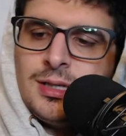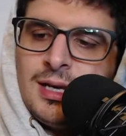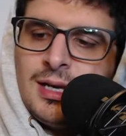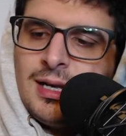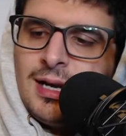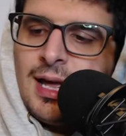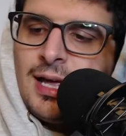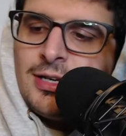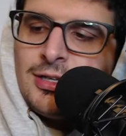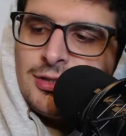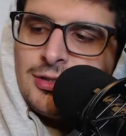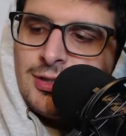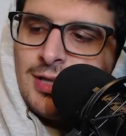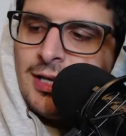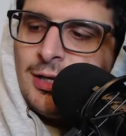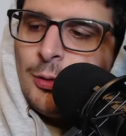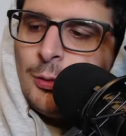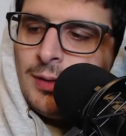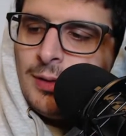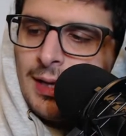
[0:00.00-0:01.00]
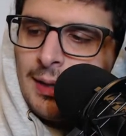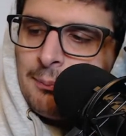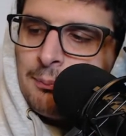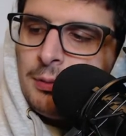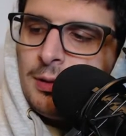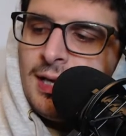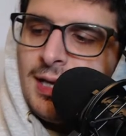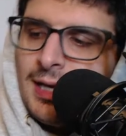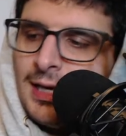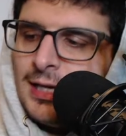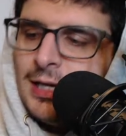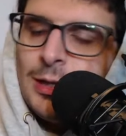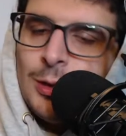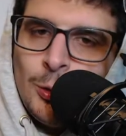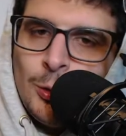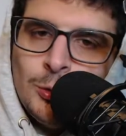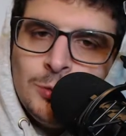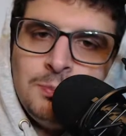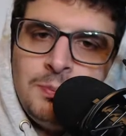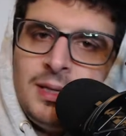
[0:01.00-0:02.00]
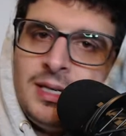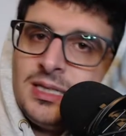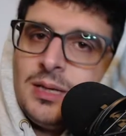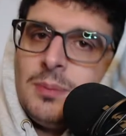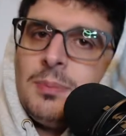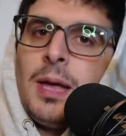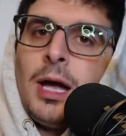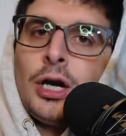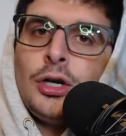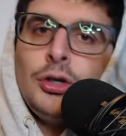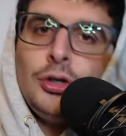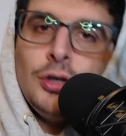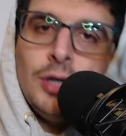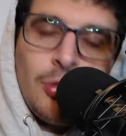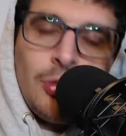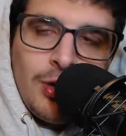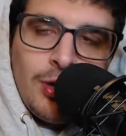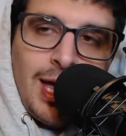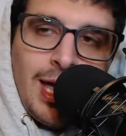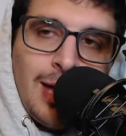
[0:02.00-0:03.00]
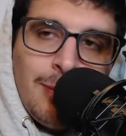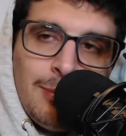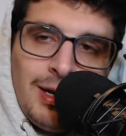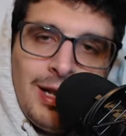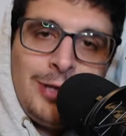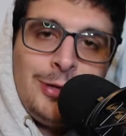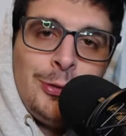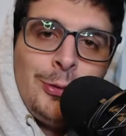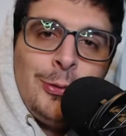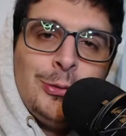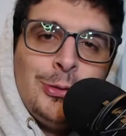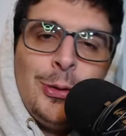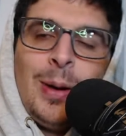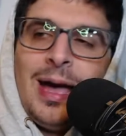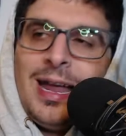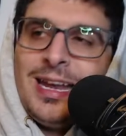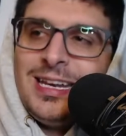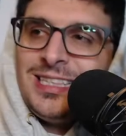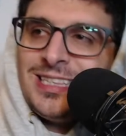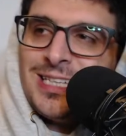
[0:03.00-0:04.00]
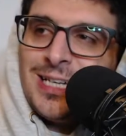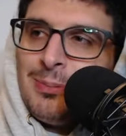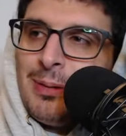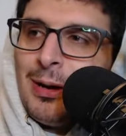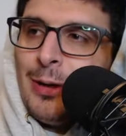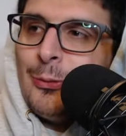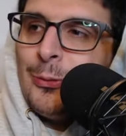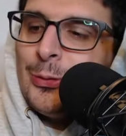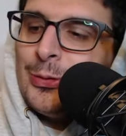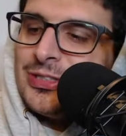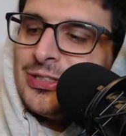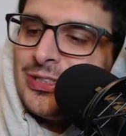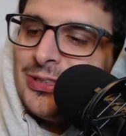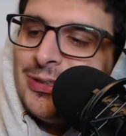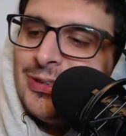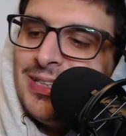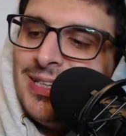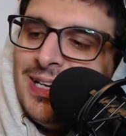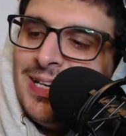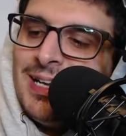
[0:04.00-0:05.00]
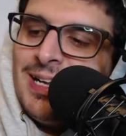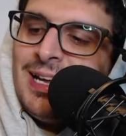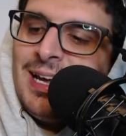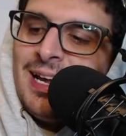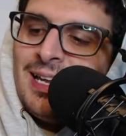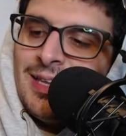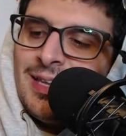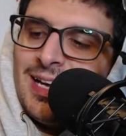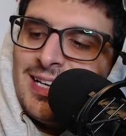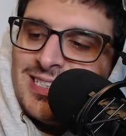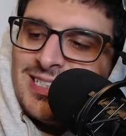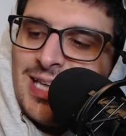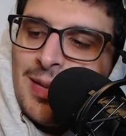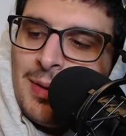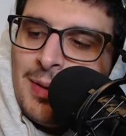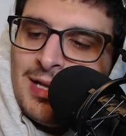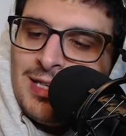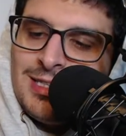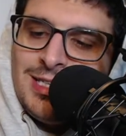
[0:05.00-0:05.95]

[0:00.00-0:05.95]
and I don't like playing it alone because I'm not good at the game, and I don't know anything about Warzone. And last time I